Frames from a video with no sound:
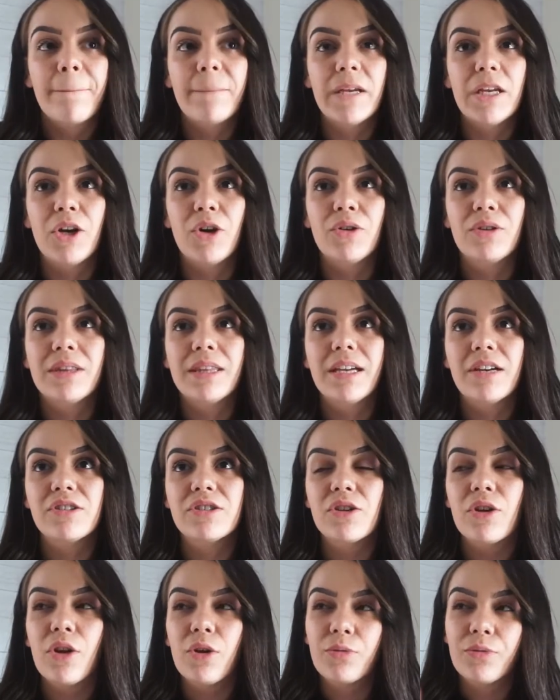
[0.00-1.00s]
You know, there's
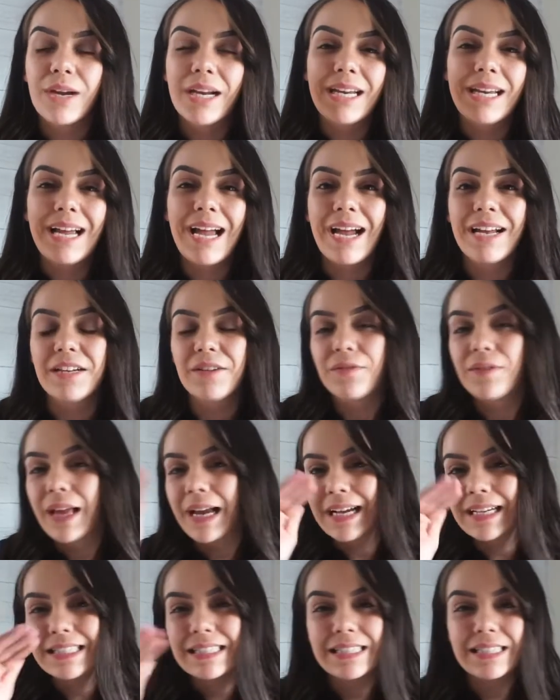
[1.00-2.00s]
already kind of like
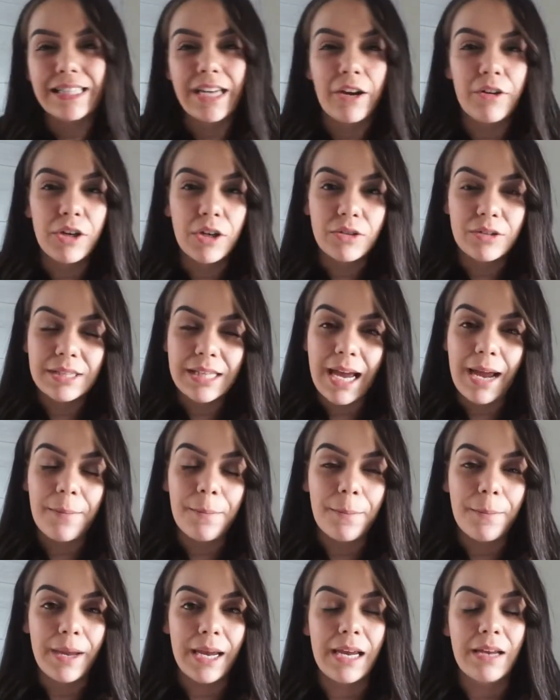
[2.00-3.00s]
a stereotype
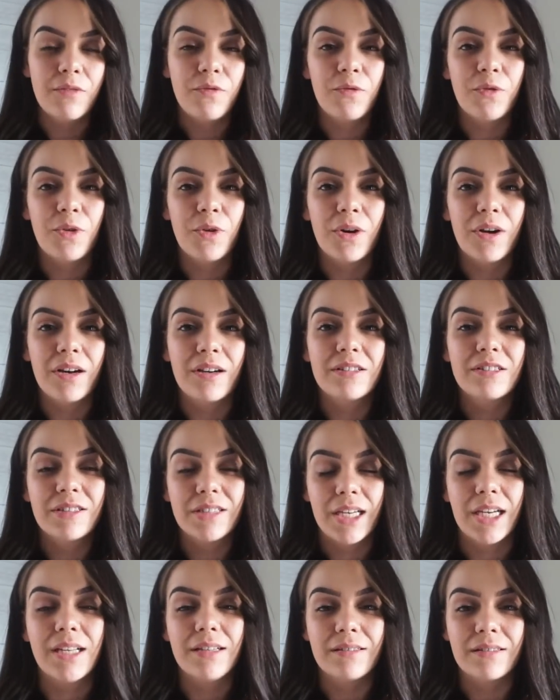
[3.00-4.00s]
made for
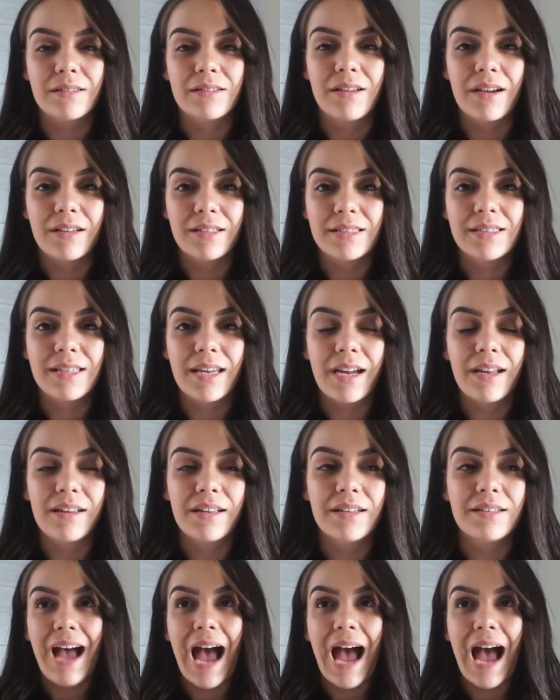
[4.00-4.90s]
chain salon stylists.